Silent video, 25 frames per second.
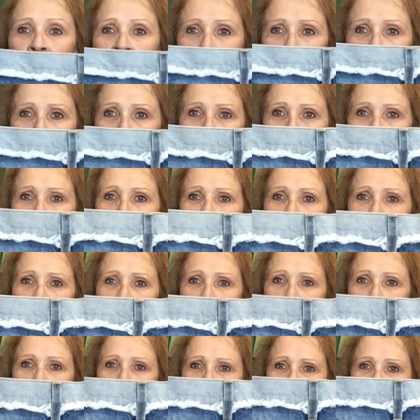the
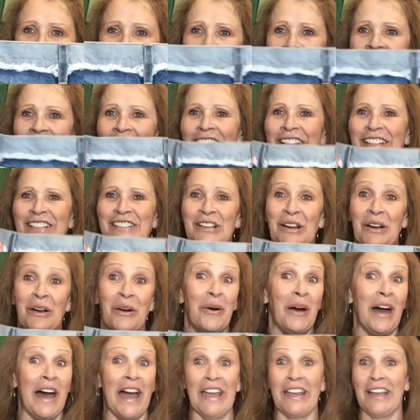back looks like.
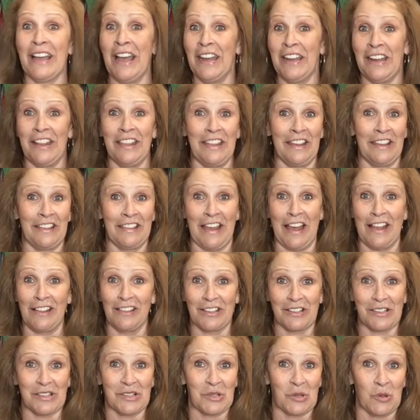So I kind of think that
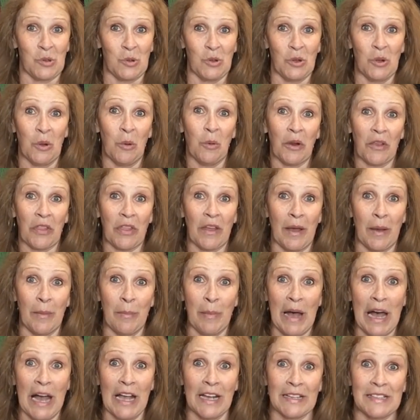looks cool where the
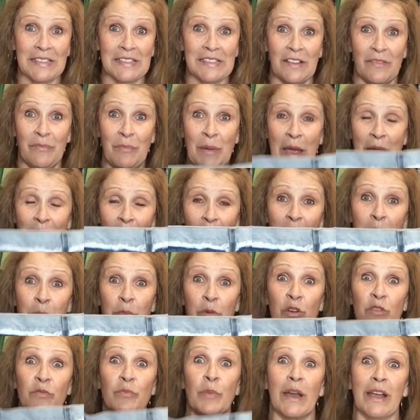pockets have been
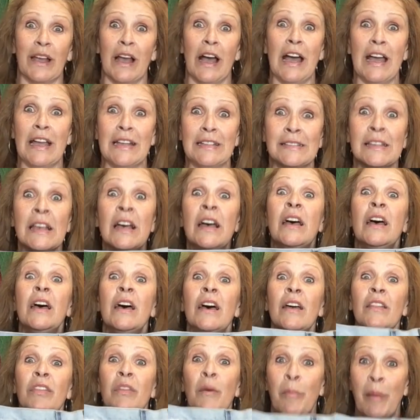removed. But guys,
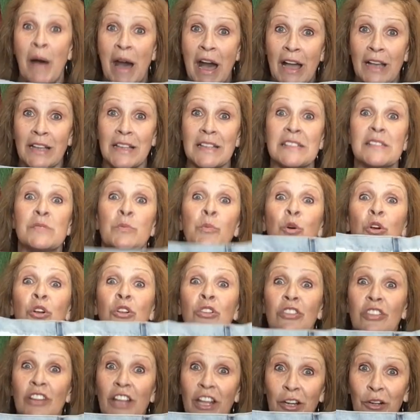the pockets were
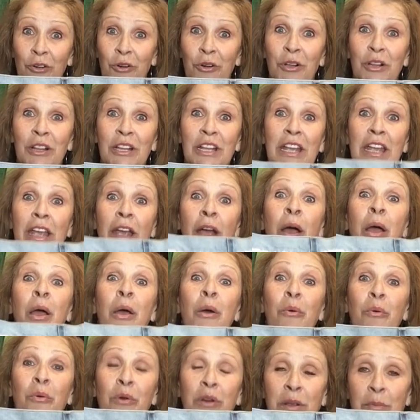literally
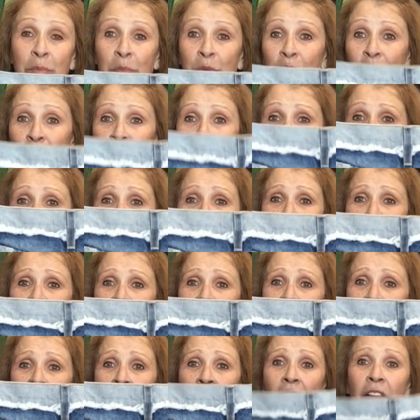removed. The
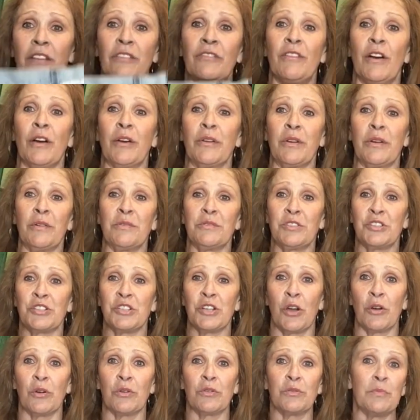stock photo
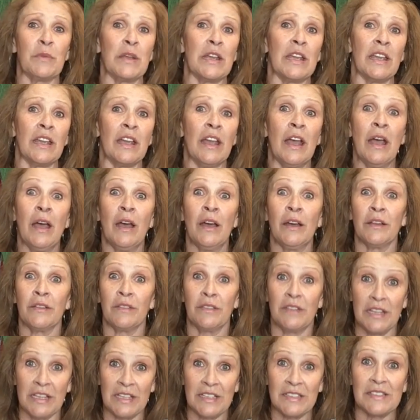showed me
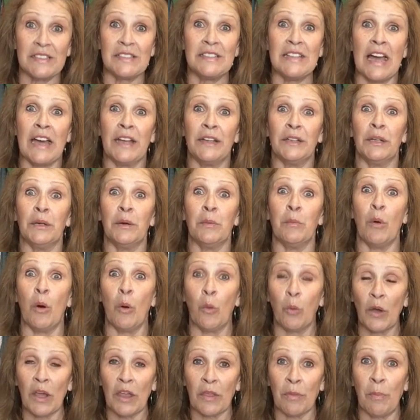these denim
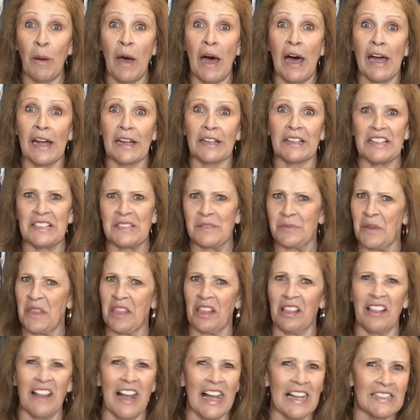with pockets with
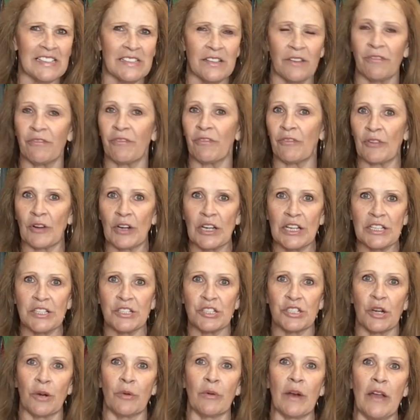lots of
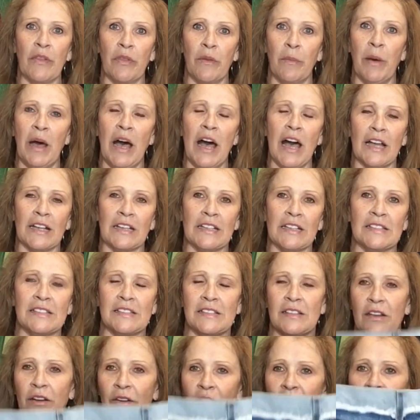fringe around the pockets.
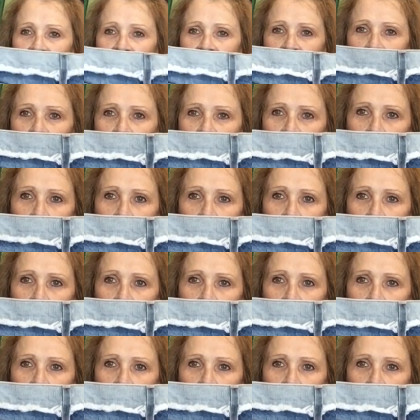They're very